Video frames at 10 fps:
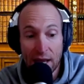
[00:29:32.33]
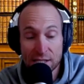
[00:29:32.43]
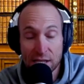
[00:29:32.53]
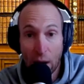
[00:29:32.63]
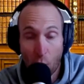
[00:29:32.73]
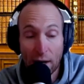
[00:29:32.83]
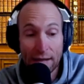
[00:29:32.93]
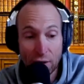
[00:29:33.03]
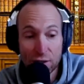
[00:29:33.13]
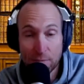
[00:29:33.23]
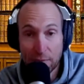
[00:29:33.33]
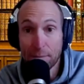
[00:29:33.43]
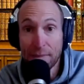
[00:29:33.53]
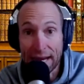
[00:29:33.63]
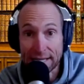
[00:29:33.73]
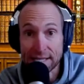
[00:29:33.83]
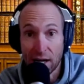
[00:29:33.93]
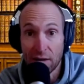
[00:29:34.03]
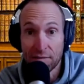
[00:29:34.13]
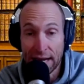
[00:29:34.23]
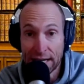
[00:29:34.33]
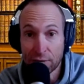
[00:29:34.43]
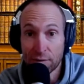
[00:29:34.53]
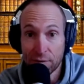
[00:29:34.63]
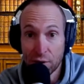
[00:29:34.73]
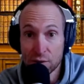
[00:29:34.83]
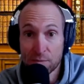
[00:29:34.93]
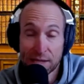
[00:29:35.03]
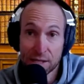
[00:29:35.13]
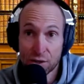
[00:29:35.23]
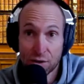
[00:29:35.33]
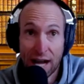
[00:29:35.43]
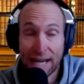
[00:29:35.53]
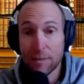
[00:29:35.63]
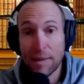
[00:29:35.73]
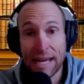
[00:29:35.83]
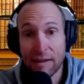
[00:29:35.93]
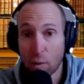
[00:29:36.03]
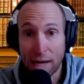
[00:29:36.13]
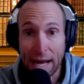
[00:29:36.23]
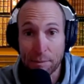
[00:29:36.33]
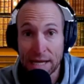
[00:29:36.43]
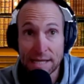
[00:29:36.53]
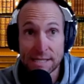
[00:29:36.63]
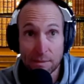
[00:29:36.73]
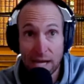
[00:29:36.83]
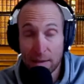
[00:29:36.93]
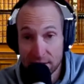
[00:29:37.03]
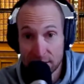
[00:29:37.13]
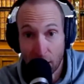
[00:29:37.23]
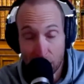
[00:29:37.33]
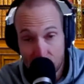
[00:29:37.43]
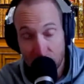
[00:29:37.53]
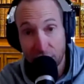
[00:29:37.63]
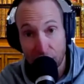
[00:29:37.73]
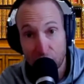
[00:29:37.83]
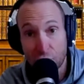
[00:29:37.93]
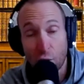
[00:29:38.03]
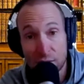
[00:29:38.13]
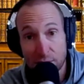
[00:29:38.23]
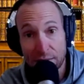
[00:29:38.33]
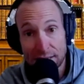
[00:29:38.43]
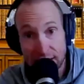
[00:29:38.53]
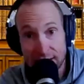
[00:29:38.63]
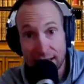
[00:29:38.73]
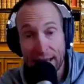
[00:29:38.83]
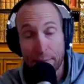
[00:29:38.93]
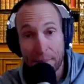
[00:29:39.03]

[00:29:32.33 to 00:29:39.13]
so I want there to be a mix of negative reviews because you're not going to make everyone happy and sometimes it's an opportunity for you to grow as a business and get